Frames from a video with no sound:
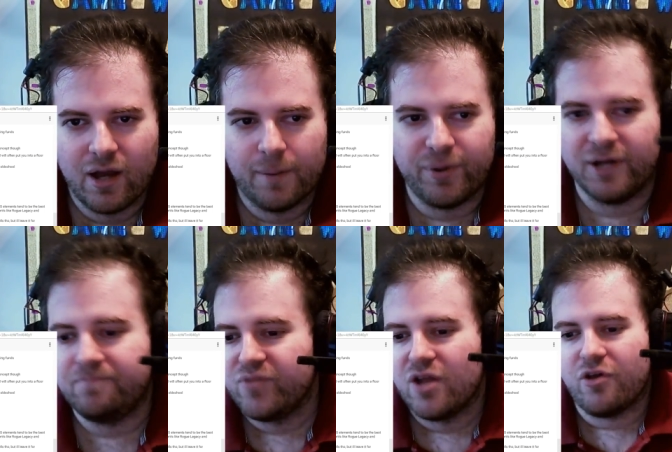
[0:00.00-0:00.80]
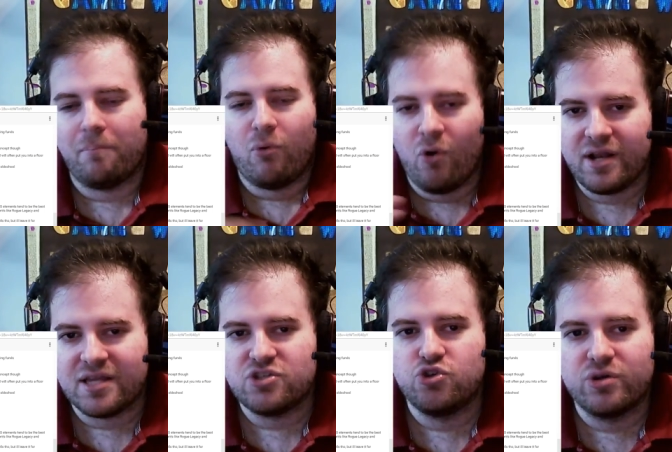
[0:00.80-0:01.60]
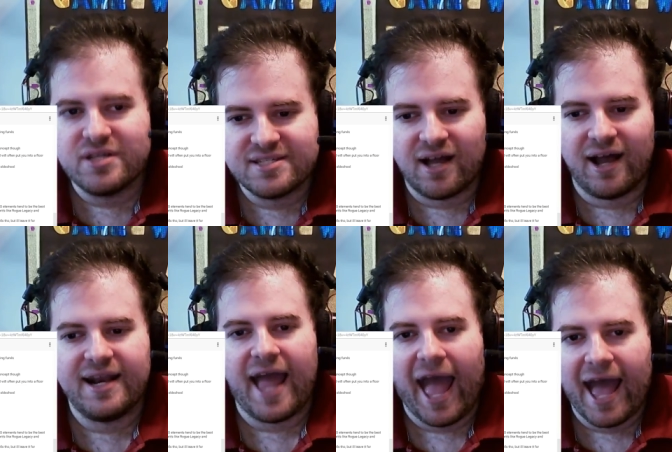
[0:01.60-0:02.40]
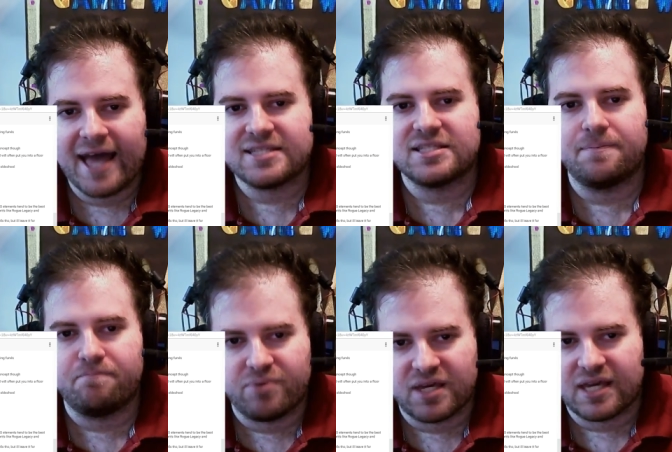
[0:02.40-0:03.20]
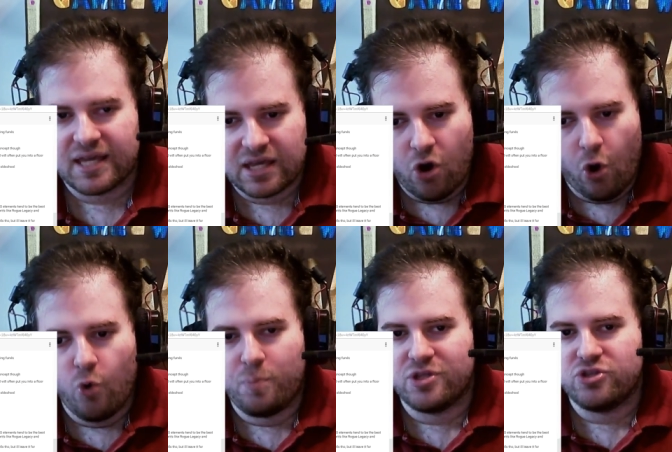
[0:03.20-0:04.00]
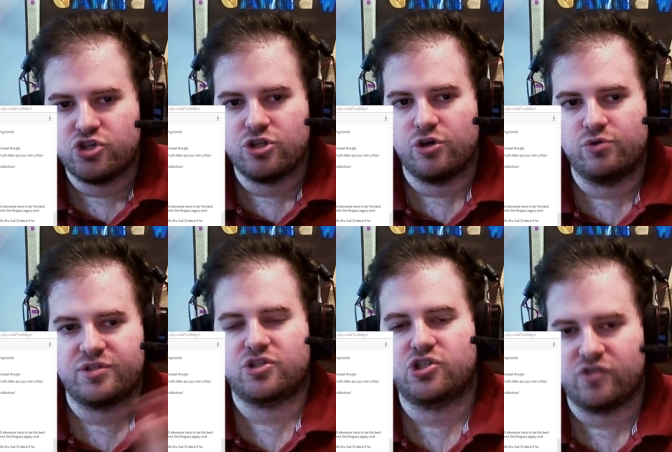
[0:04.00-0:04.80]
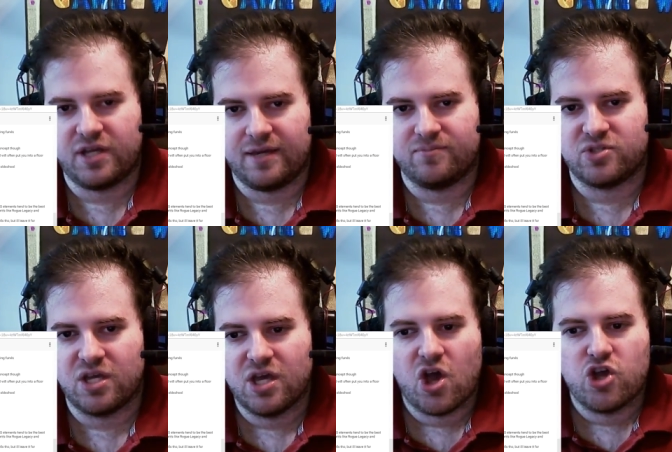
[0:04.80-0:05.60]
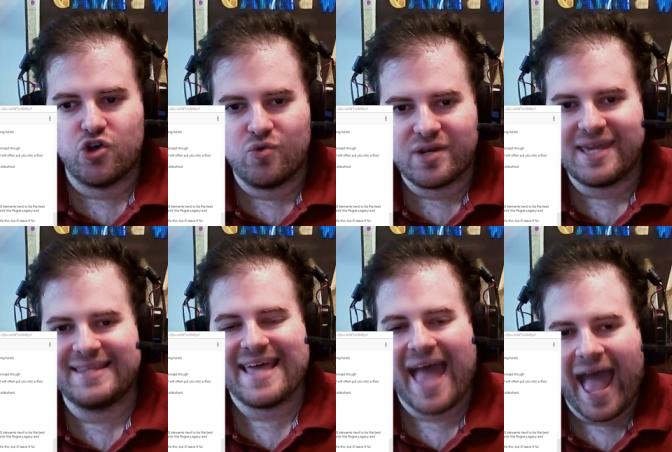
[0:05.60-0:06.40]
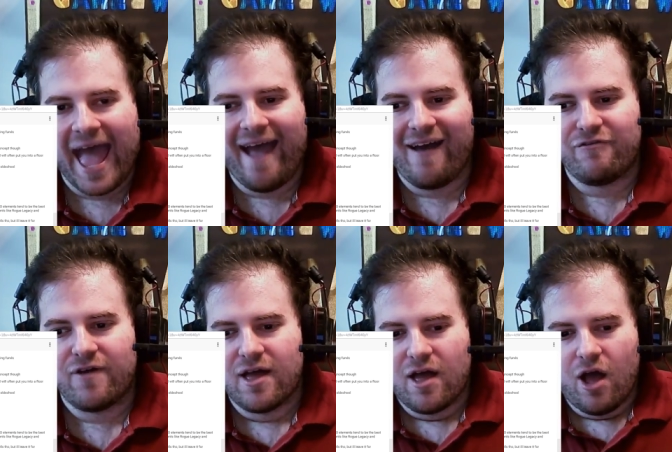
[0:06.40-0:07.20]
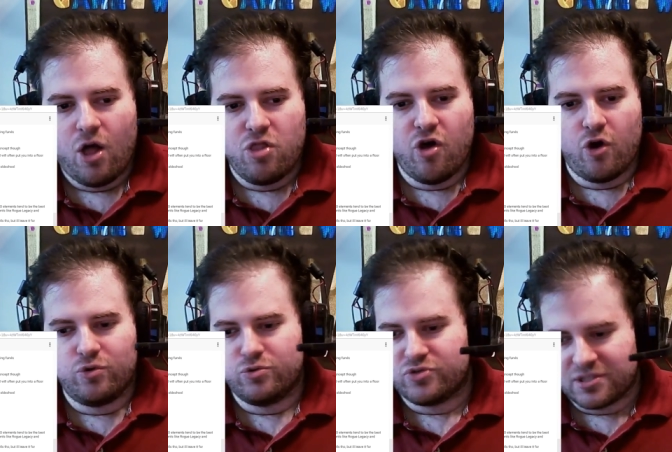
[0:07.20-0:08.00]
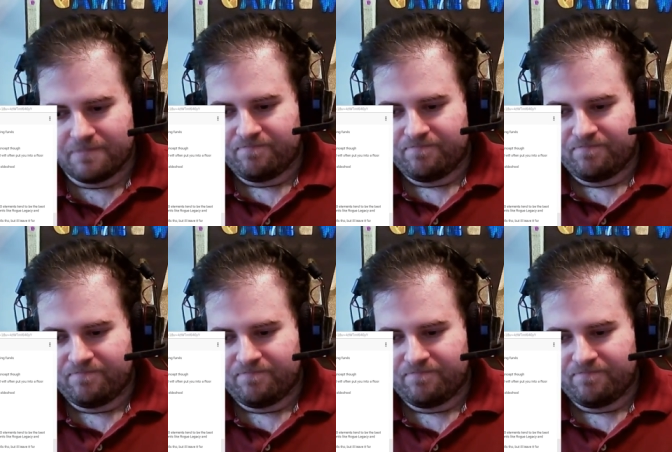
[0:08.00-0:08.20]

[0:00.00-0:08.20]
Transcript: But the point is, your design has to be open to those extremes. You need to have those